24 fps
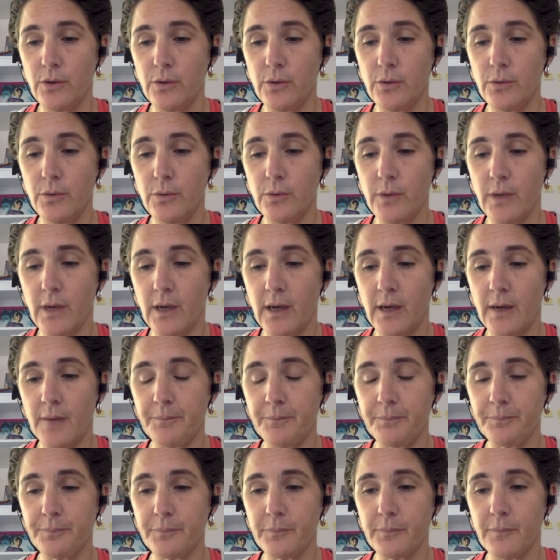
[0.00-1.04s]
you
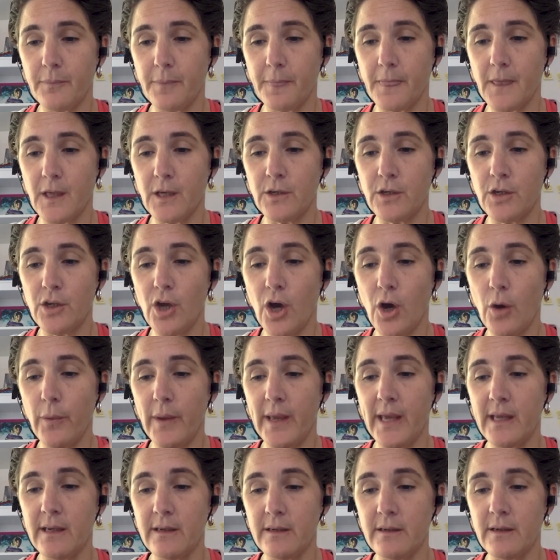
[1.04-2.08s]
um, can
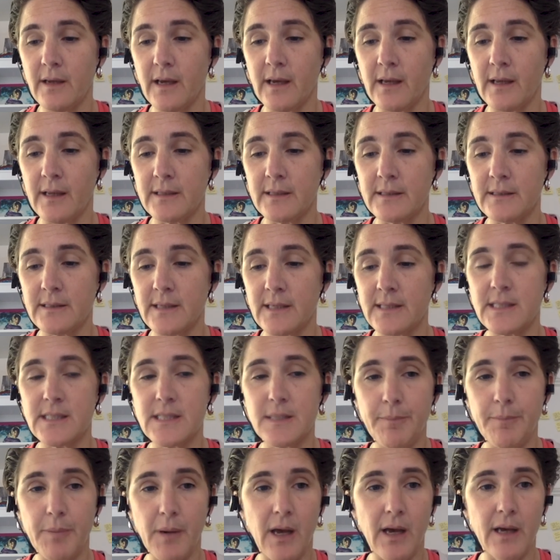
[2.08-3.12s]
go in and as
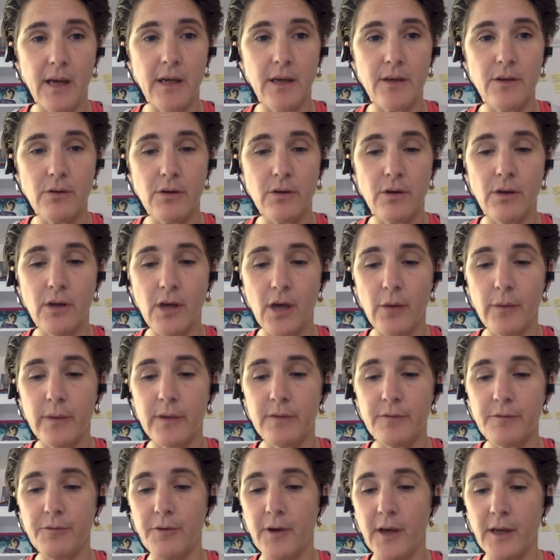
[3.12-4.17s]
a supplier, you can
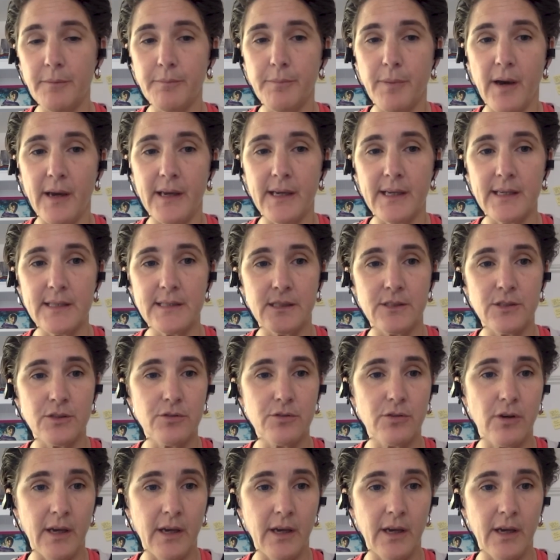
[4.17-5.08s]
go in and find buyers